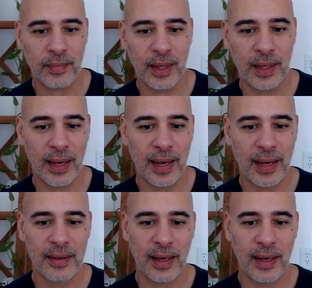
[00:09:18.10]

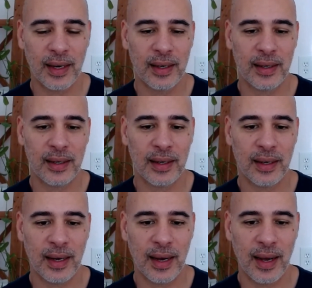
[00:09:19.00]

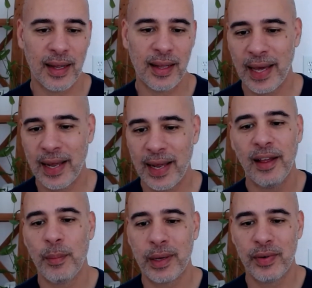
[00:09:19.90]
that'll
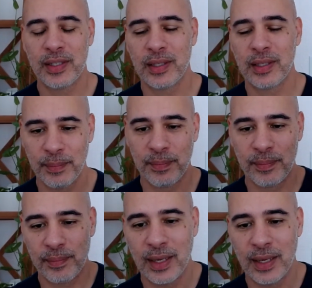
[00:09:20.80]
help give us some
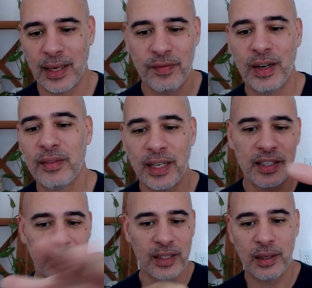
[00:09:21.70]
like a
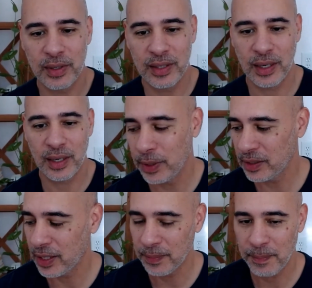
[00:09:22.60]
foundation to build
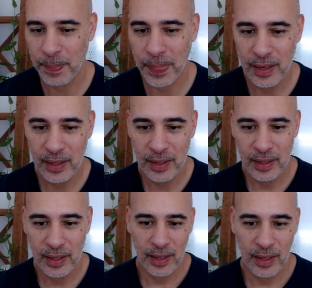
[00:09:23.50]
on.
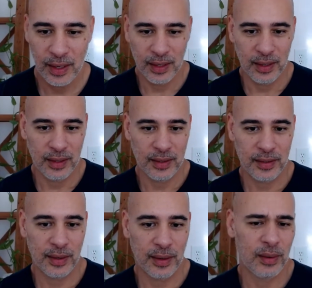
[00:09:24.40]

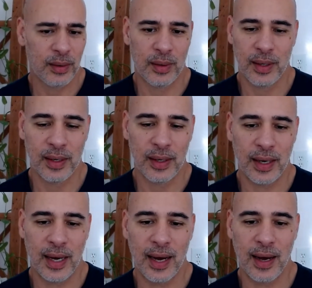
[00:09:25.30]
So,
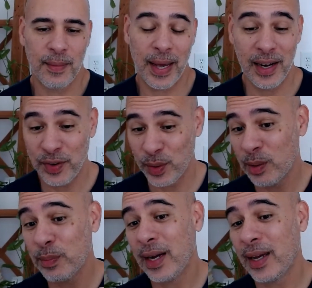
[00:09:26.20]
and if you were in my